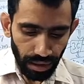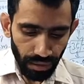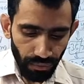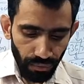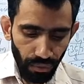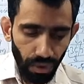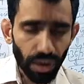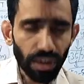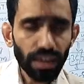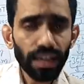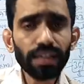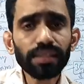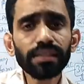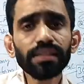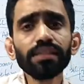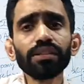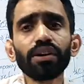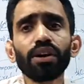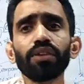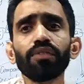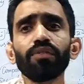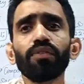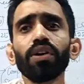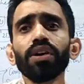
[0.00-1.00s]
What does the
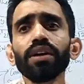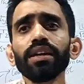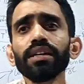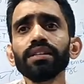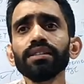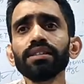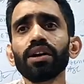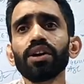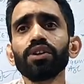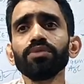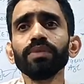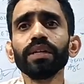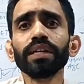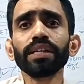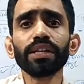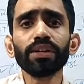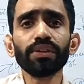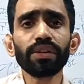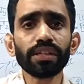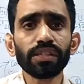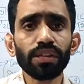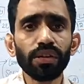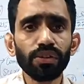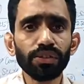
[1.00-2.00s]
objective
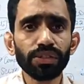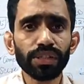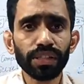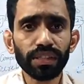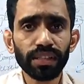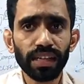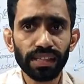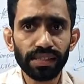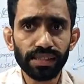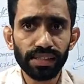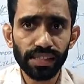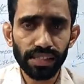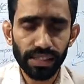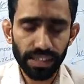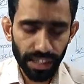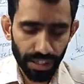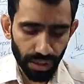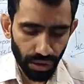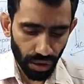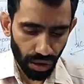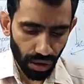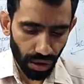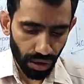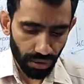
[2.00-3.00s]
resolution consisted
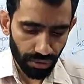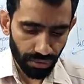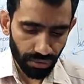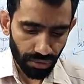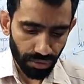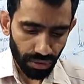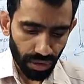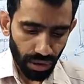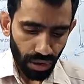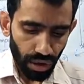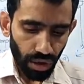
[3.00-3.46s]
of?